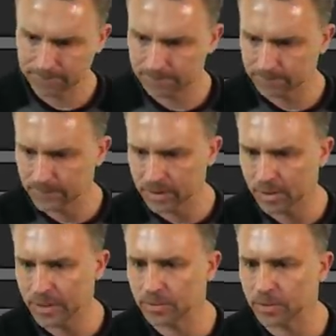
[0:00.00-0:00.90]
look at how
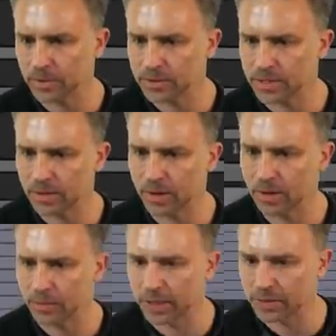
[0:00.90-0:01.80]
many blurs there are,
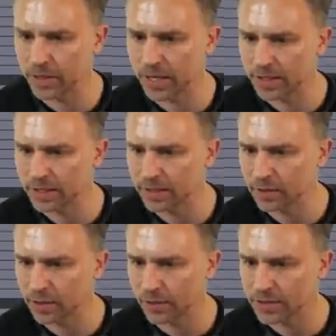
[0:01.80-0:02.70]
by the way. You
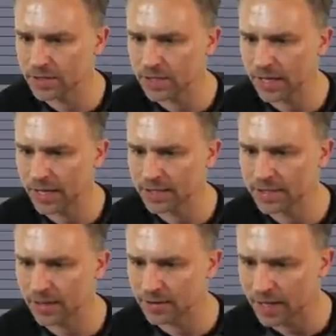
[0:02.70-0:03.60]
could always X
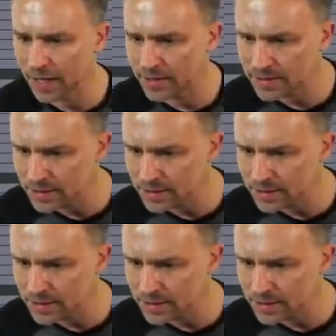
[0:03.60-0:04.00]
out of that.